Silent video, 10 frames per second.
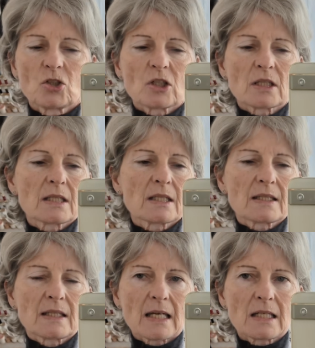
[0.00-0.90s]
just a
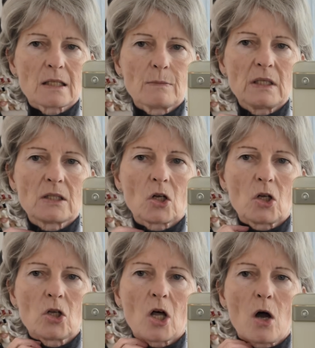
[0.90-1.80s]

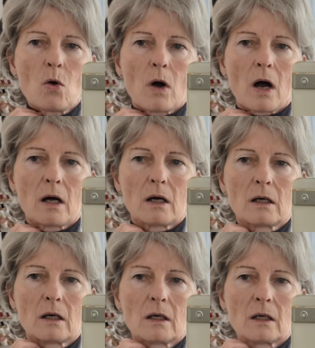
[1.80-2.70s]
centimetre lower.
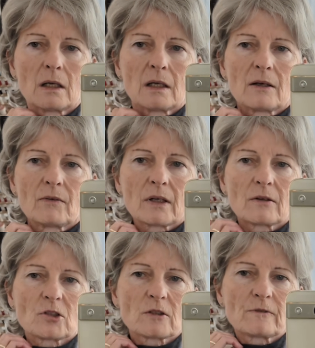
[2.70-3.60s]

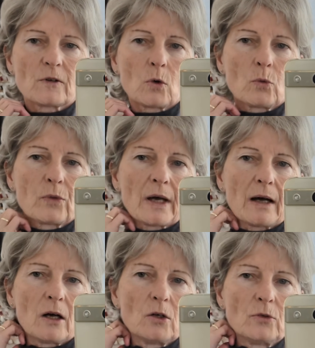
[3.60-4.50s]
I can just fold
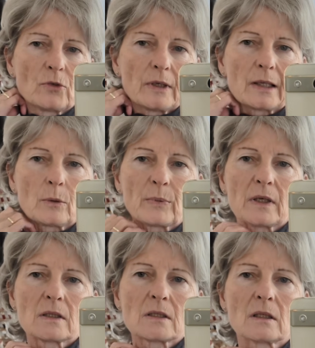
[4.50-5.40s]
that over a little
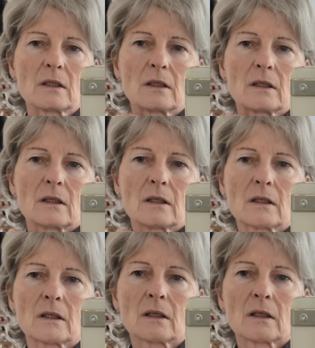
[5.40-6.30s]
bit.
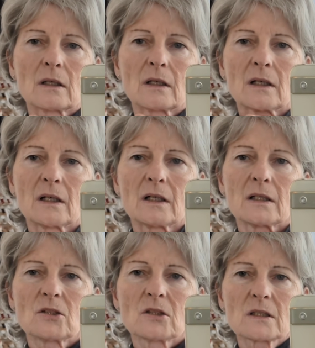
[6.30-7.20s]

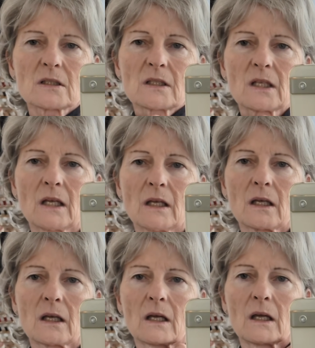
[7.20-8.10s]
I just
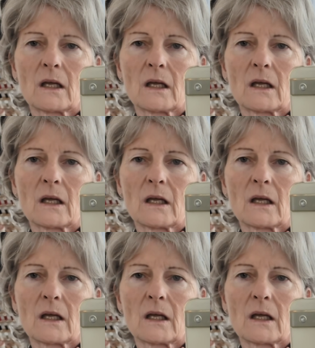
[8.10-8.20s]
think